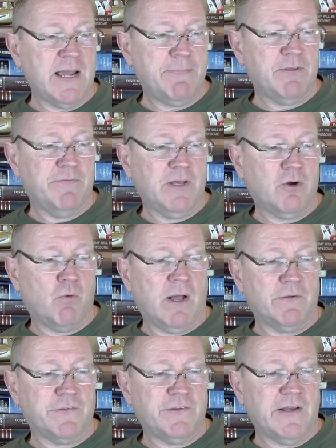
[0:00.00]
happened to the vehicle
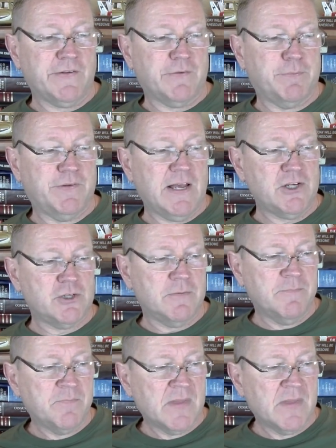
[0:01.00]
while it was in Tesla's possession.